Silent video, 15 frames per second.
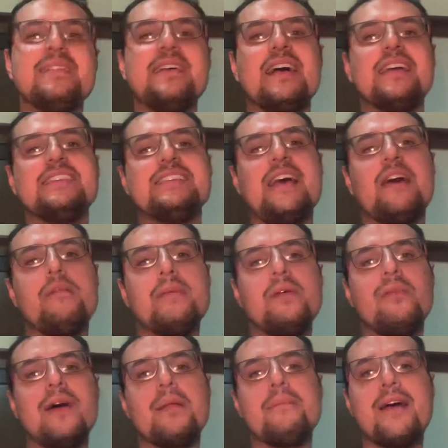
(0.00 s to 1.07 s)
Darkest Hour will be
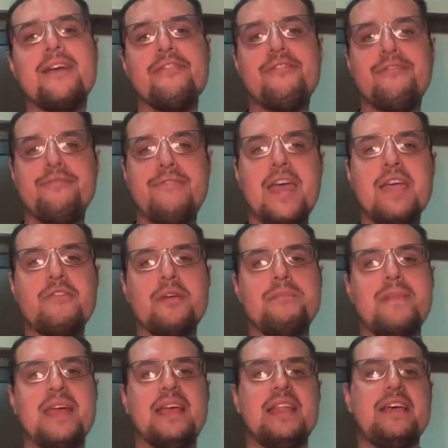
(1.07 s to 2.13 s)
one of my favorite
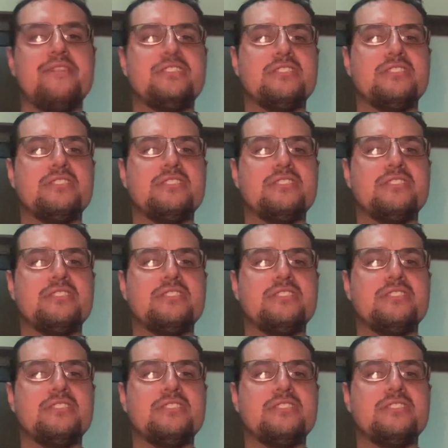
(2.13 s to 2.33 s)
Megadeth